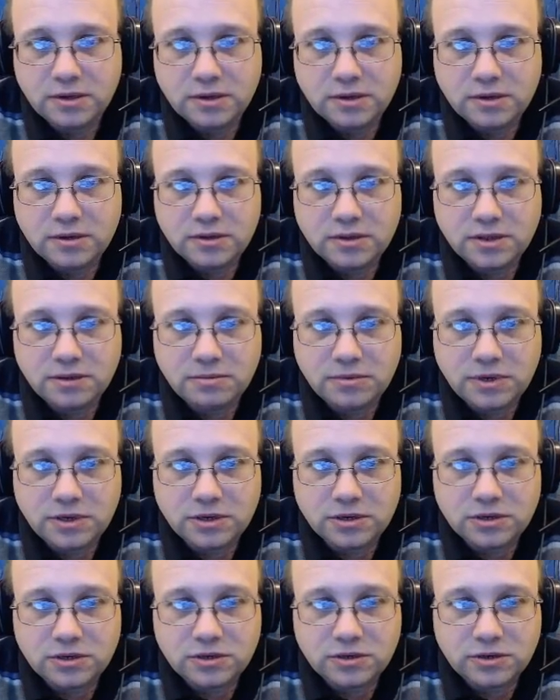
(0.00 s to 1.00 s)
then we can
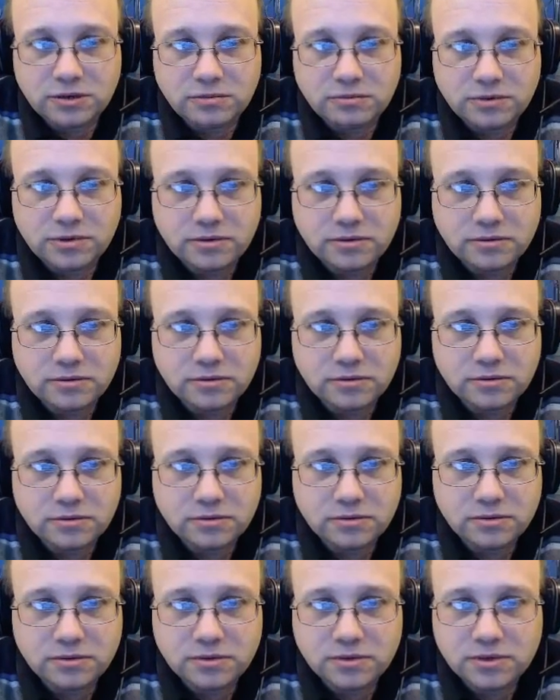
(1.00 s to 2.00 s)
stop.
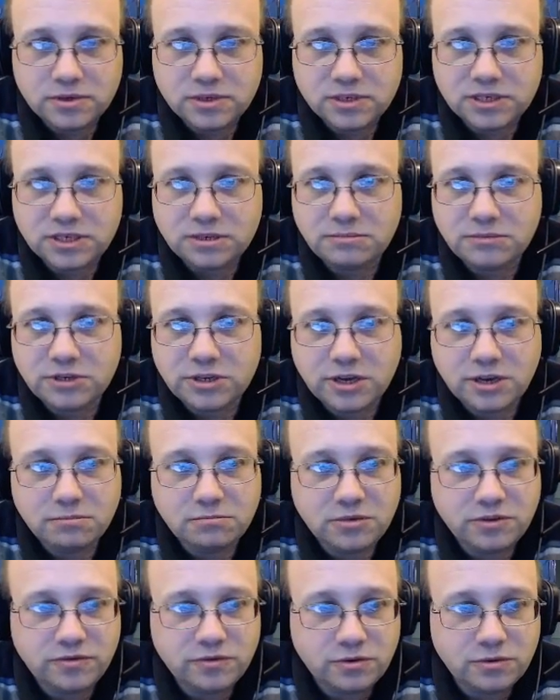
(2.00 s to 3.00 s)
sometime
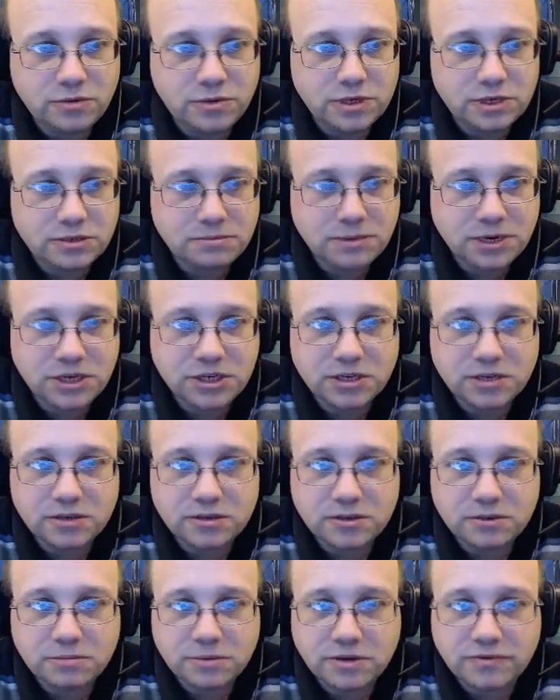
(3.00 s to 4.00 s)
before we smash into
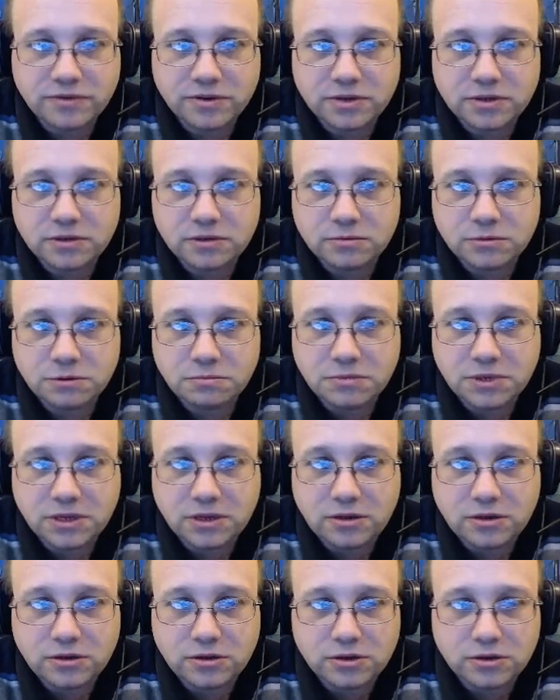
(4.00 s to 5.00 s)
the buffers would be
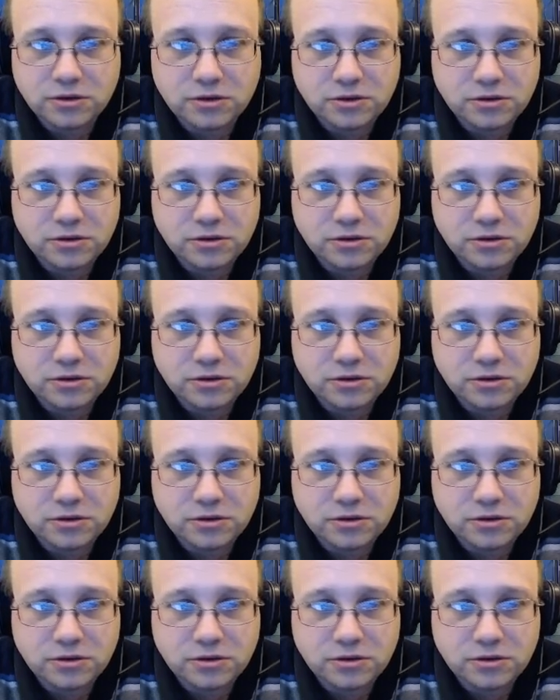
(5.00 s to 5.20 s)
good.